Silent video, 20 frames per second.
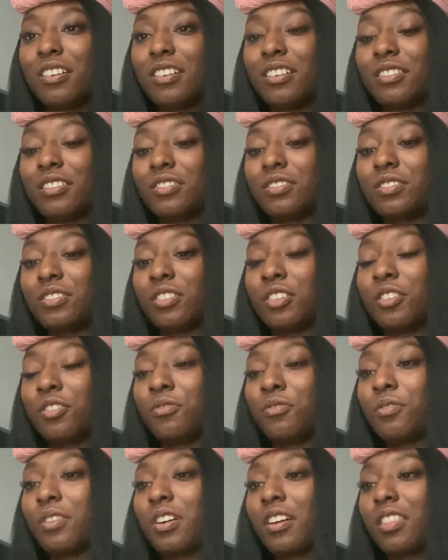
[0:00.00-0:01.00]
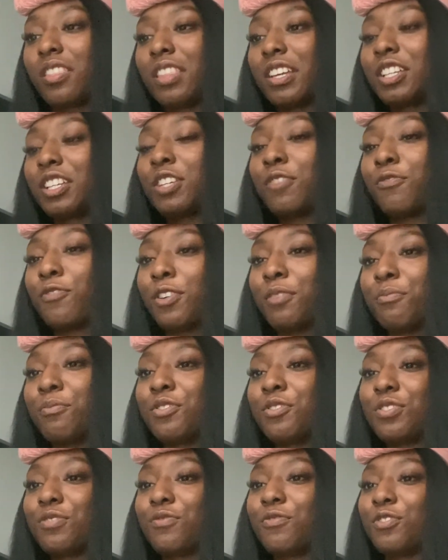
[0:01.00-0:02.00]
So thank you very
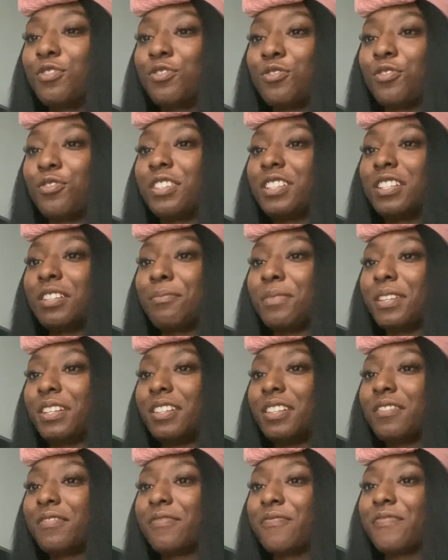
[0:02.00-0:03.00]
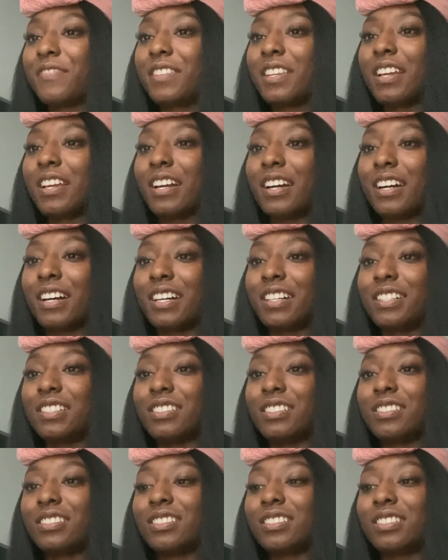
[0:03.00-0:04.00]
much for joining me,
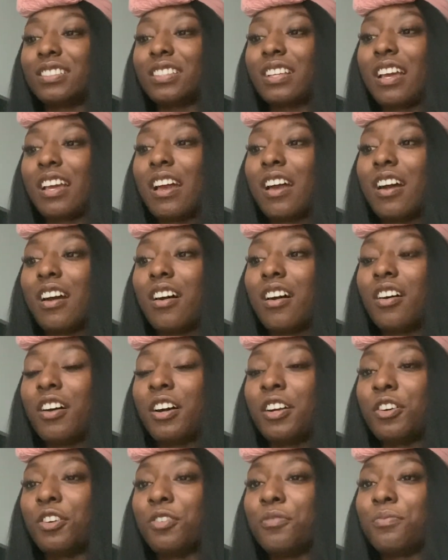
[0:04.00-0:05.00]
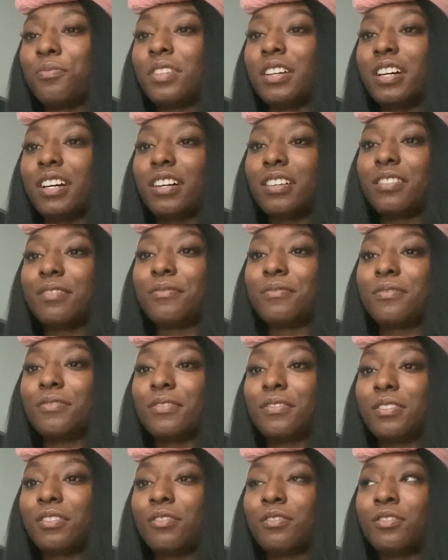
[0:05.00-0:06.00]
and I hope that
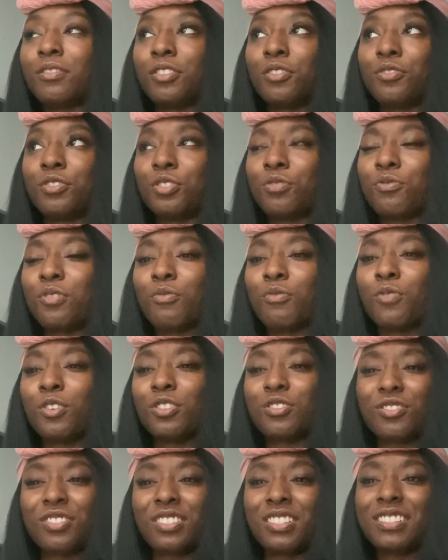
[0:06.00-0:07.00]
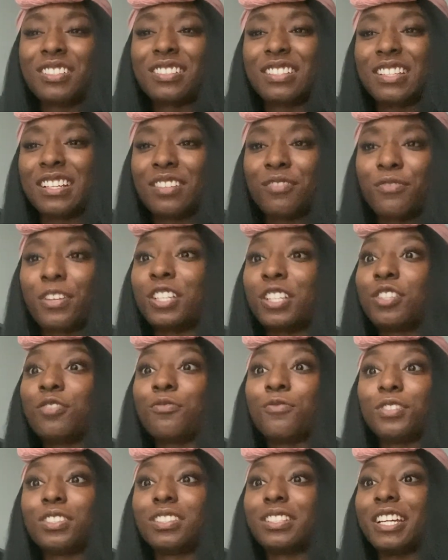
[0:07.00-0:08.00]
those who are watching, that thank you
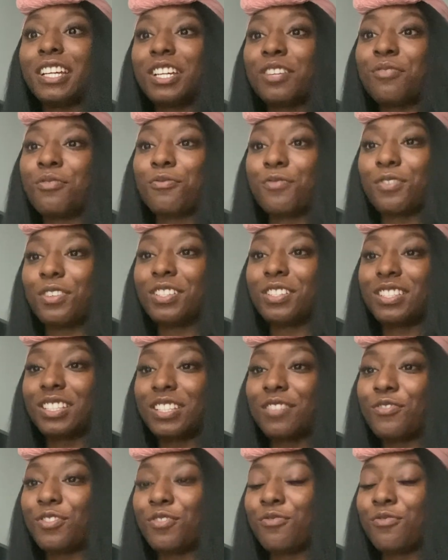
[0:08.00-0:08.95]
for staying with us if you've